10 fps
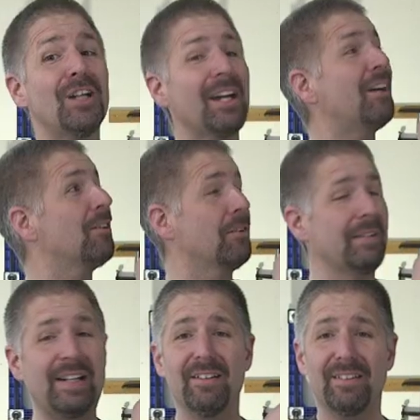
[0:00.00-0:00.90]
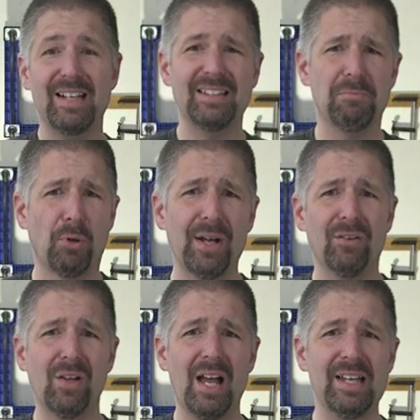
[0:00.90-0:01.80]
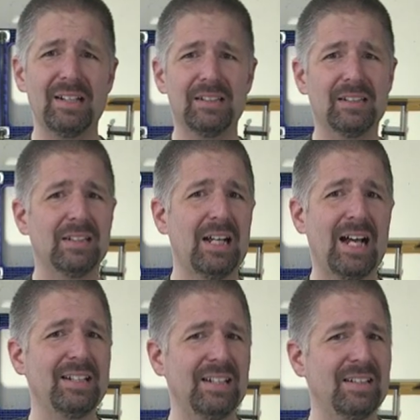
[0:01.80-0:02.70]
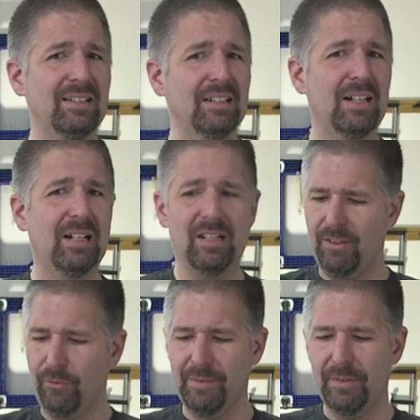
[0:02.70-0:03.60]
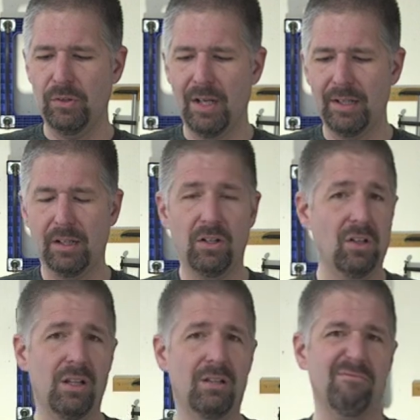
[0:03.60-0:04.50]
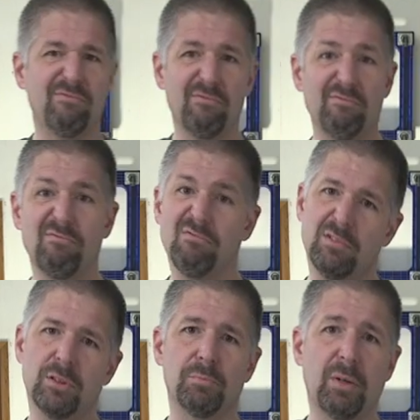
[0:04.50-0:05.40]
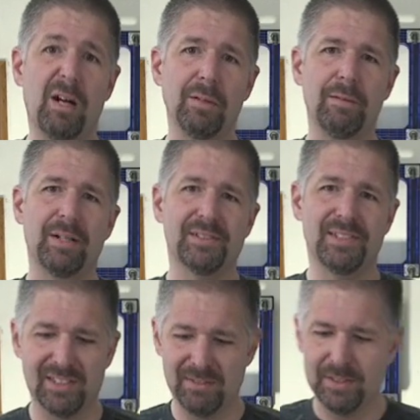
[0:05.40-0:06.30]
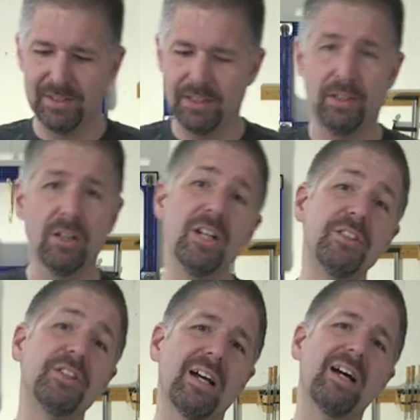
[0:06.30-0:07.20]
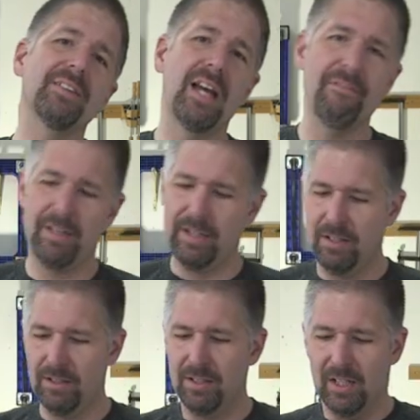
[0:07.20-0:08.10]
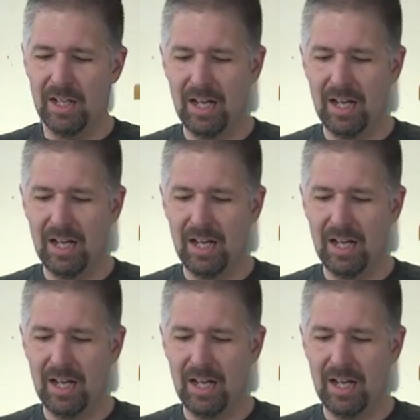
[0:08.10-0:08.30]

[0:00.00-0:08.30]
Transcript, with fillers: Check it out over here, like the Bring Light I did the review on, probably about 6 months ago. Check out that video